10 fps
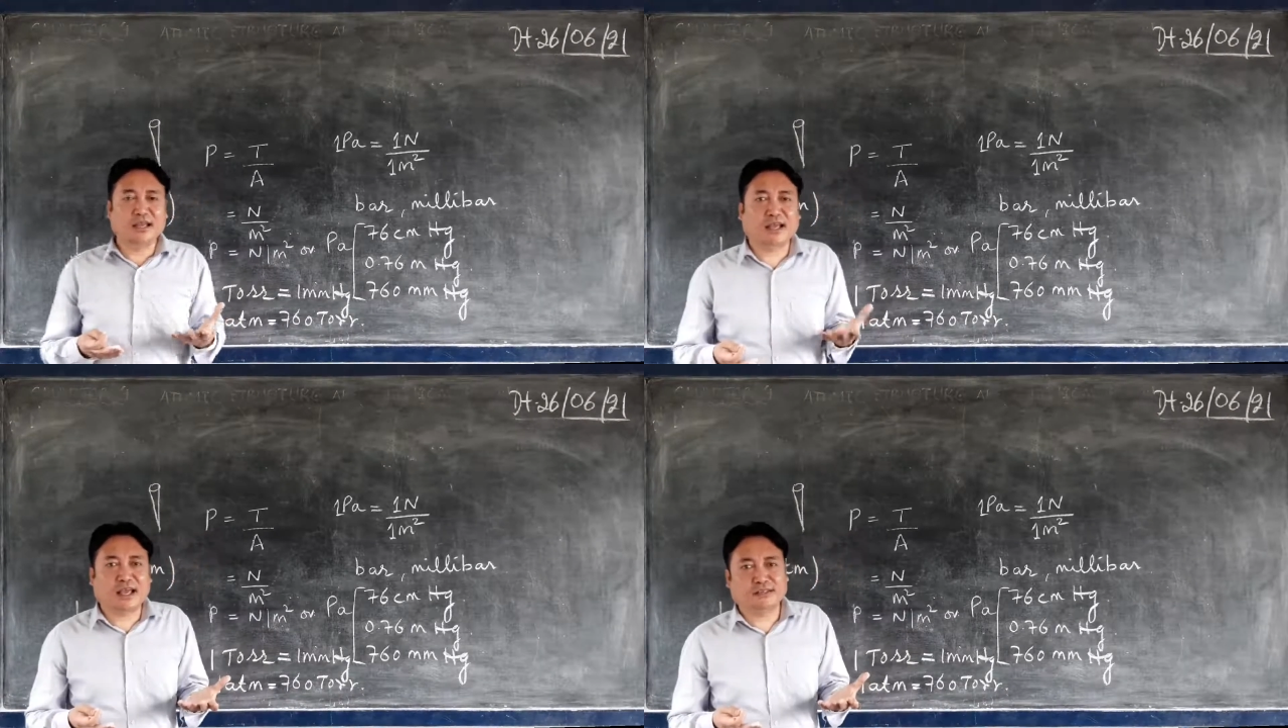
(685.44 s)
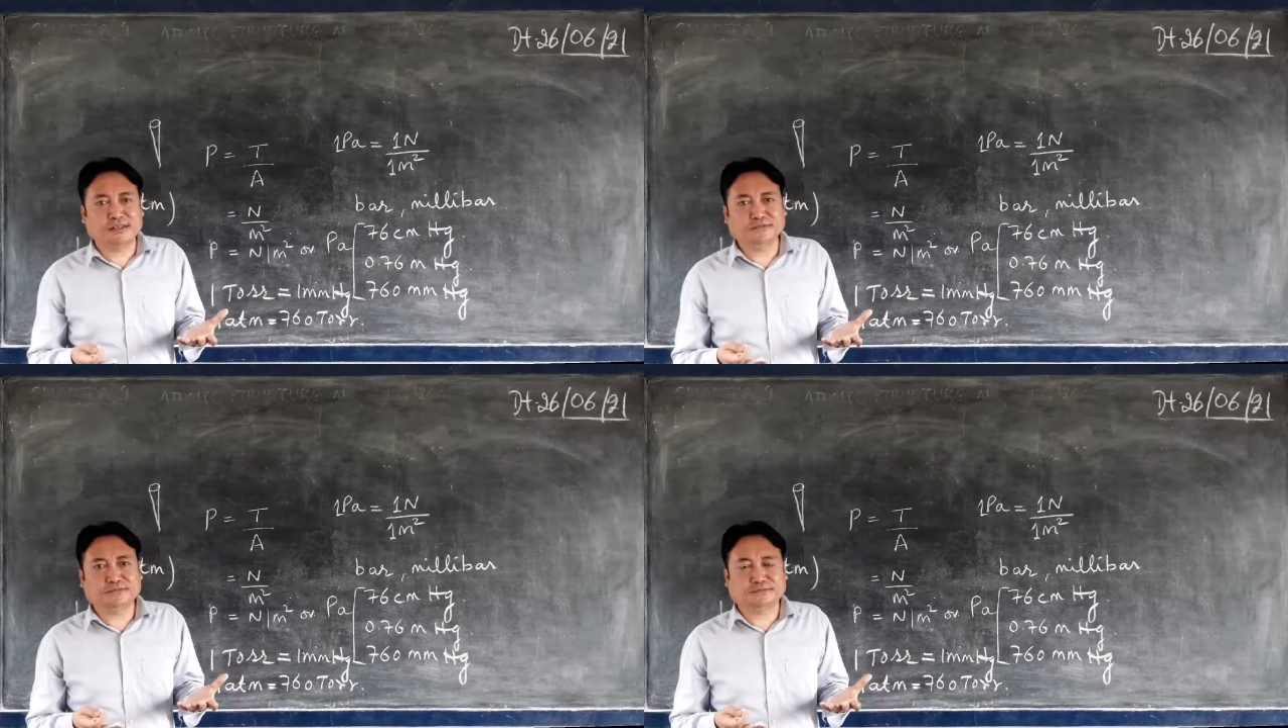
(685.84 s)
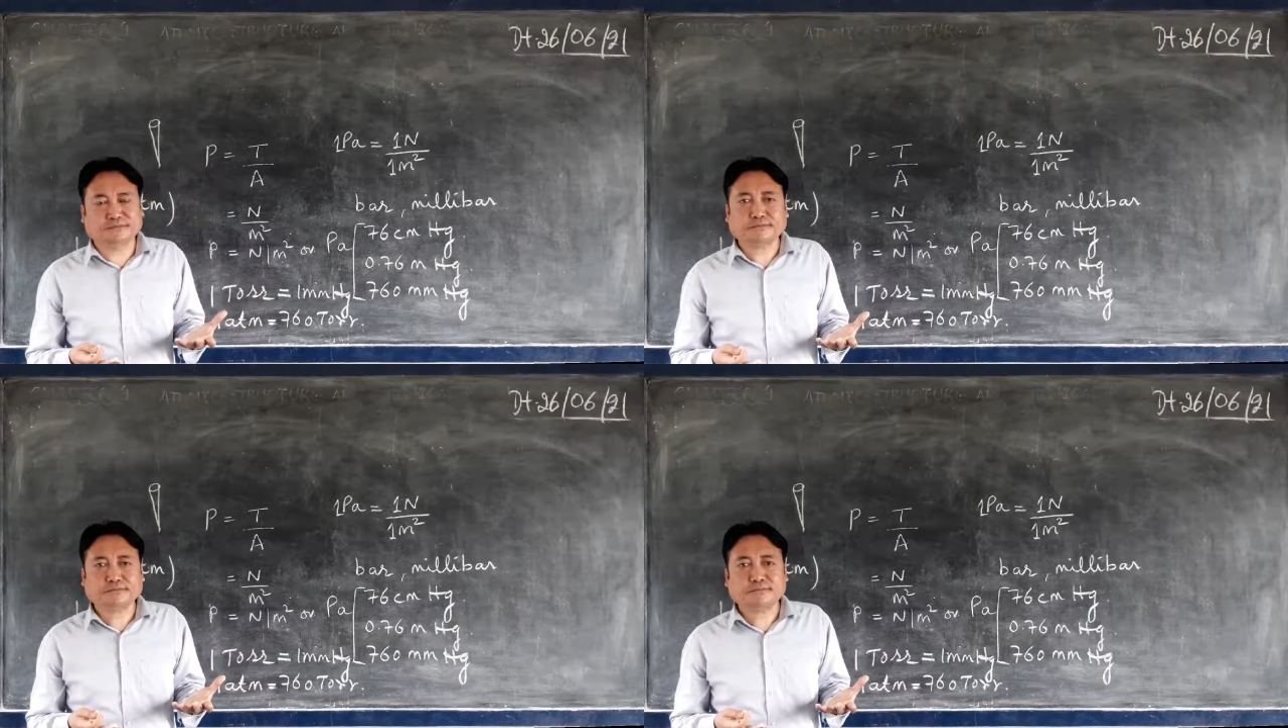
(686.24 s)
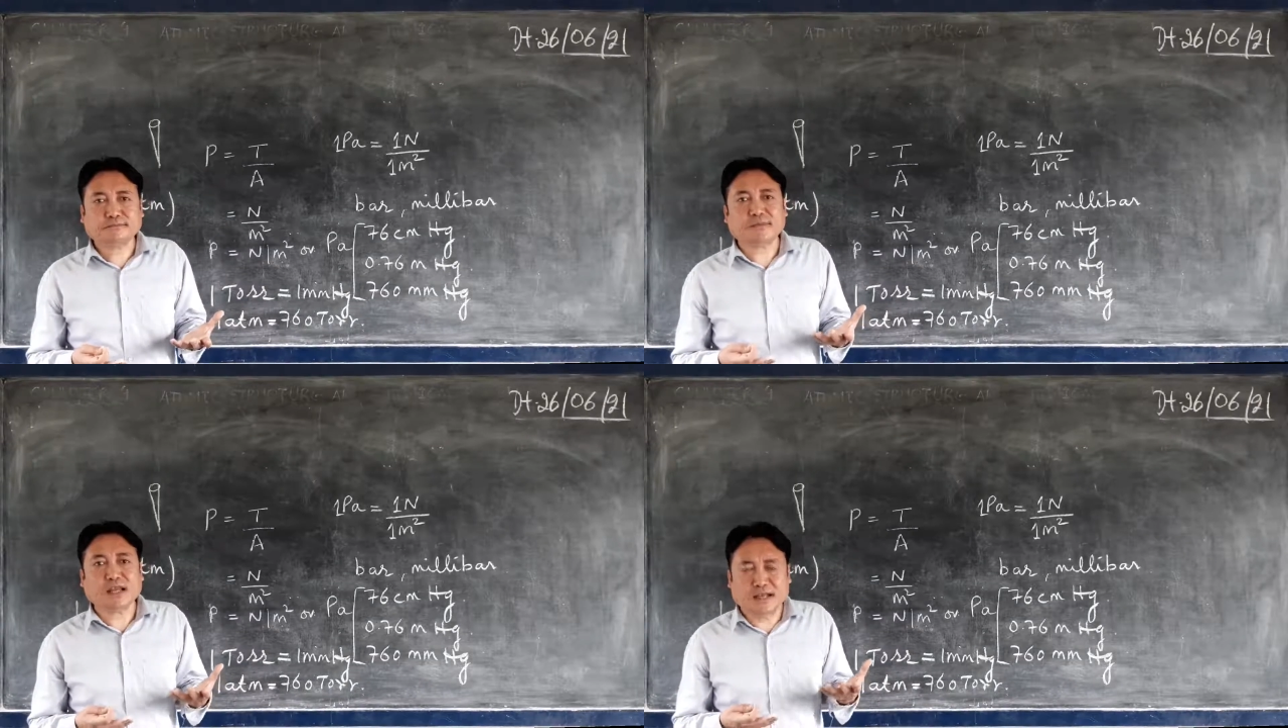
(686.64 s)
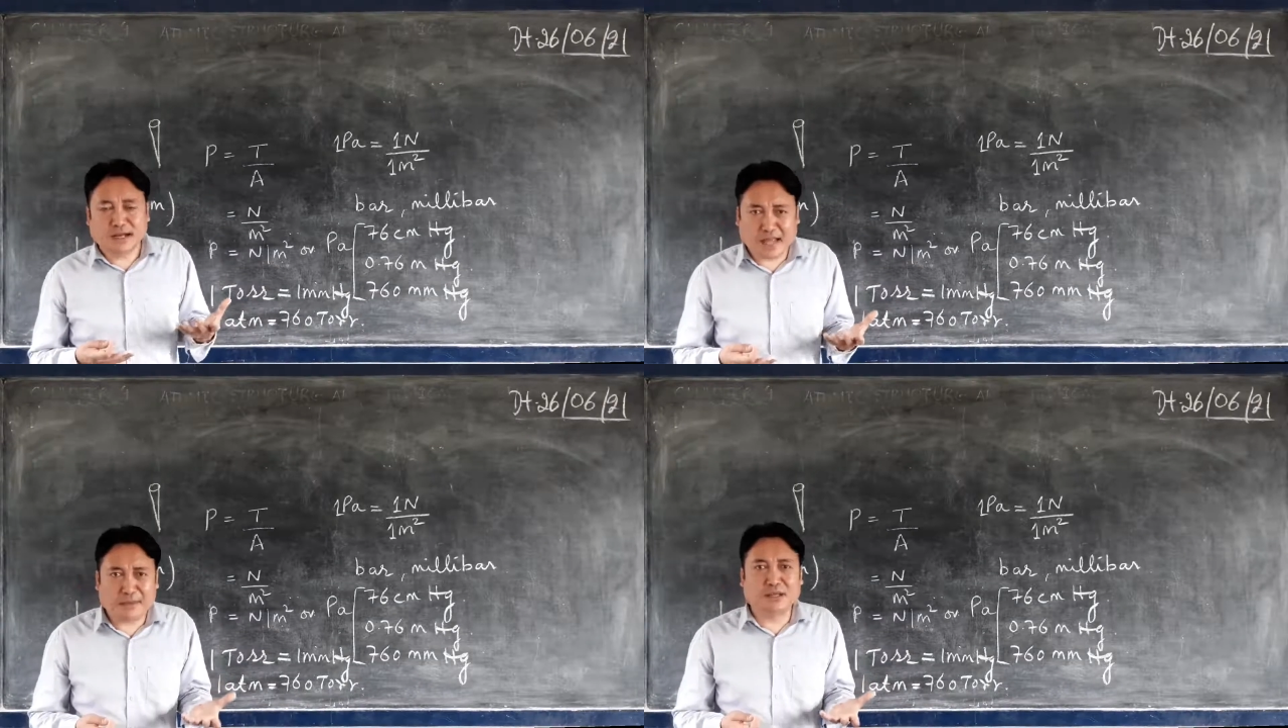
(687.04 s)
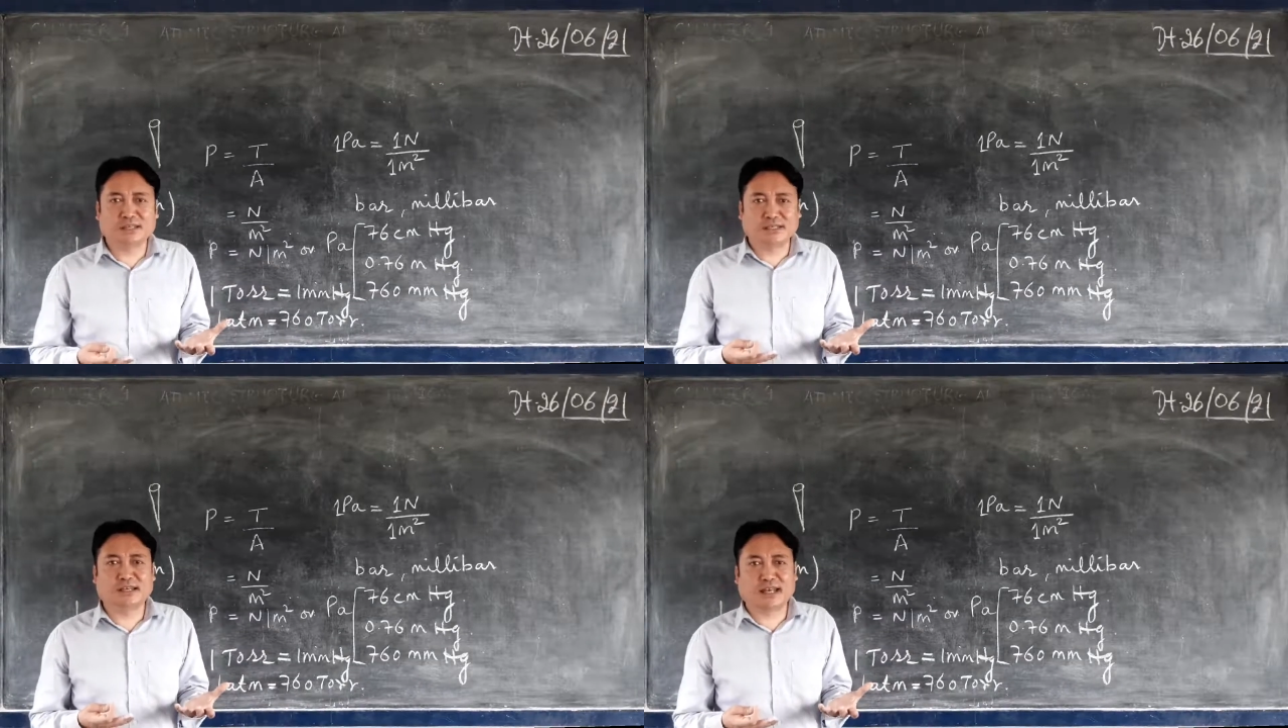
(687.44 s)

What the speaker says: kinds of damages.